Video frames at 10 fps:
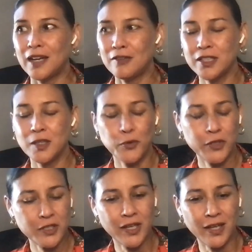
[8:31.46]
I really
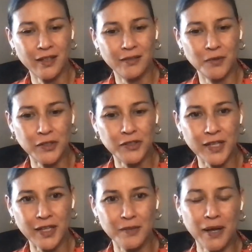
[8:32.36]
appreciate what you
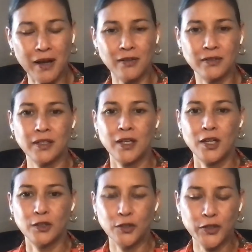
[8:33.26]
said about
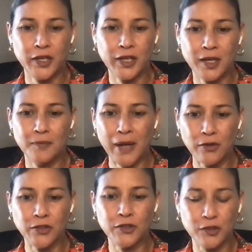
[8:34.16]
learning
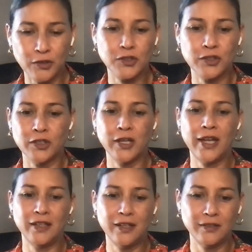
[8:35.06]
about your culture
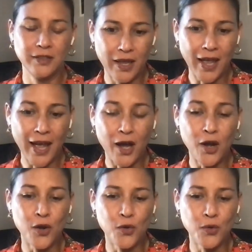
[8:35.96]
and
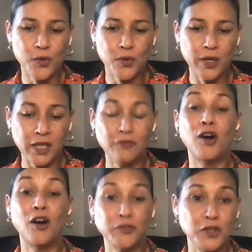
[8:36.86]
how it
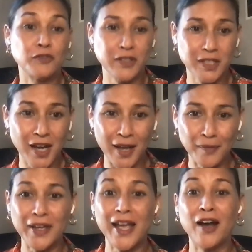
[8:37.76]
evolves over time
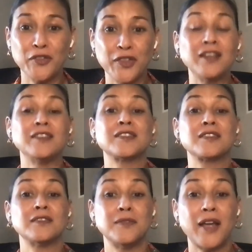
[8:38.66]
and how things
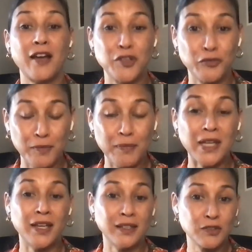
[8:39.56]
have different
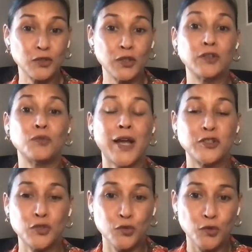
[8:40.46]
meanings, or
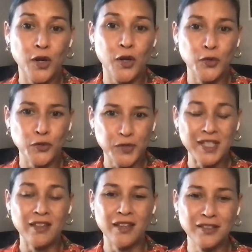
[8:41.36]
as you grow, you
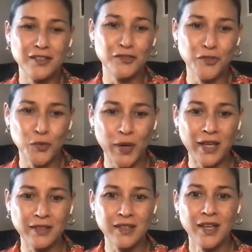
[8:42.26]
see things in different
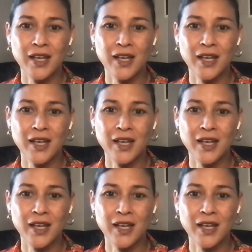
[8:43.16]
ways.